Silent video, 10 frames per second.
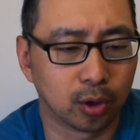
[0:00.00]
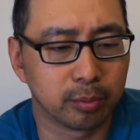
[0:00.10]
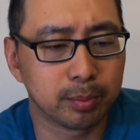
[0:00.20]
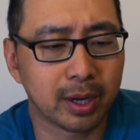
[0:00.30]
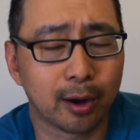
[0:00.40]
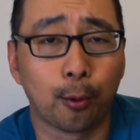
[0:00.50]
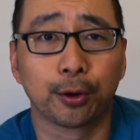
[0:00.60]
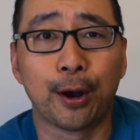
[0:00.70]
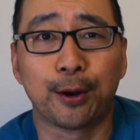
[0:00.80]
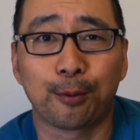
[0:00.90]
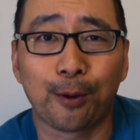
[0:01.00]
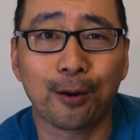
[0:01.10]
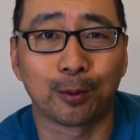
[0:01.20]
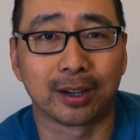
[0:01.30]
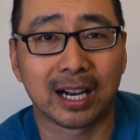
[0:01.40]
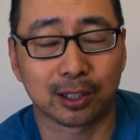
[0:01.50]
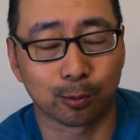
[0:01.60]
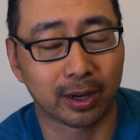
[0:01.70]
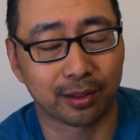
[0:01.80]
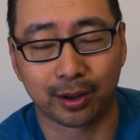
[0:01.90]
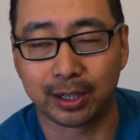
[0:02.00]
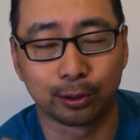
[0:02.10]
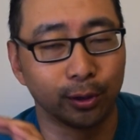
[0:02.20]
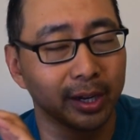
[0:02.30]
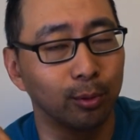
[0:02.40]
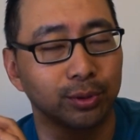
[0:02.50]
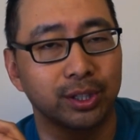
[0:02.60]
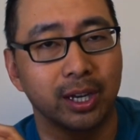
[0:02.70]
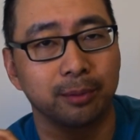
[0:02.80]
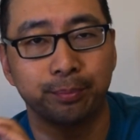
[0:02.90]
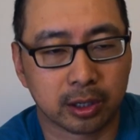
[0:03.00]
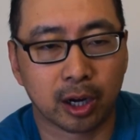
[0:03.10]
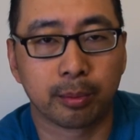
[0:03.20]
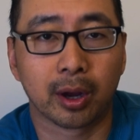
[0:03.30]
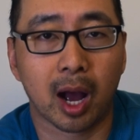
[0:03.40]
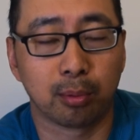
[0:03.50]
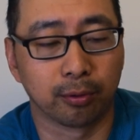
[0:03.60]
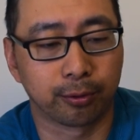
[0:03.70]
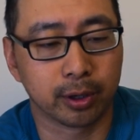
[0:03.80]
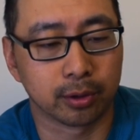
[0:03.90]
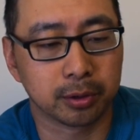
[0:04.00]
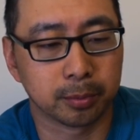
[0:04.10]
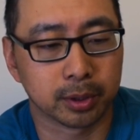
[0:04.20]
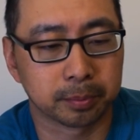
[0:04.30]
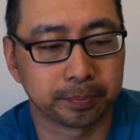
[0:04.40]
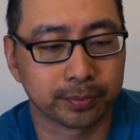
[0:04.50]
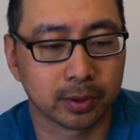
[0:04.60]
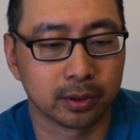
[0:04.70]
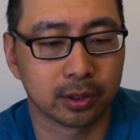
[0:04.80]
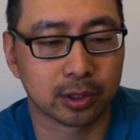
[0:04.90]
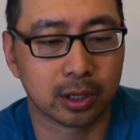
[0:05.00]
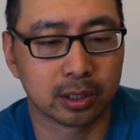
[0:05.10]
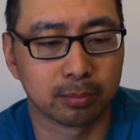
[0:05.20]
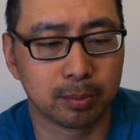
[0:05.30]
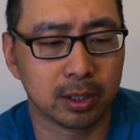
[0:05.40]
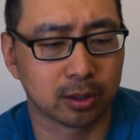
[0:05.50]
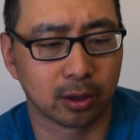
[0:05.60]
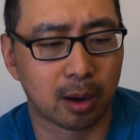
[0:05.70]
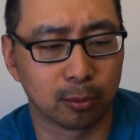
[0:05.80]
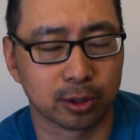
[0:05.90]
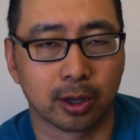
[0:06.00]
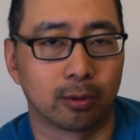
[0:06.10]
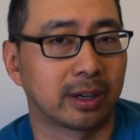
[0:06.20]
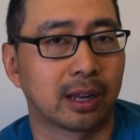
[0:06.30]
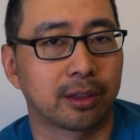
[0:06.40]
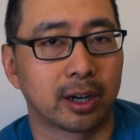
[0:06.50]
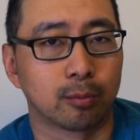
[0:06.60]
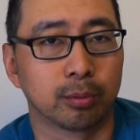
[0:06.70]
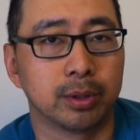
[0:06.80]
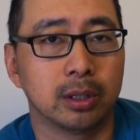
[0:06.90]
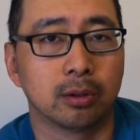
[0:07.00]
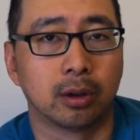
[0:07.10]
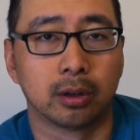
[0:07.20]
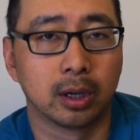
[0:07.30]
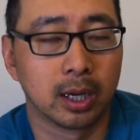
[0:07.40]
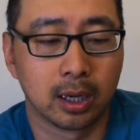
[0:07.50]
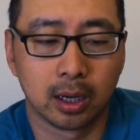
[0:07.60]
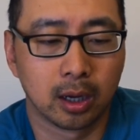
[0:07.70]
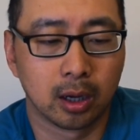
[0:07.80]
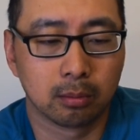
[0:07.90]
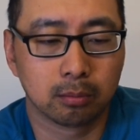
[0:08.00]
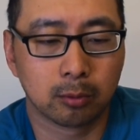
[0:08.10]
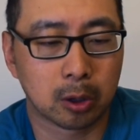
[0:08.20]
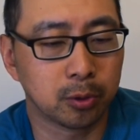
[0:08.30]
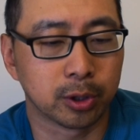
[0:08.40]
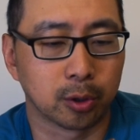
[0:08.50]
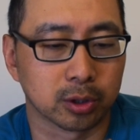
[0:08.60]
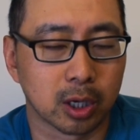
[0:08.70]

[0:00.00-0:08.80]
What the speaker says: Or maybe I ordered the wrong one. I swear I thought the label said caramel apple fritter, but in this case, maybe it's a lot more subtle than I thought it would be, or who knows?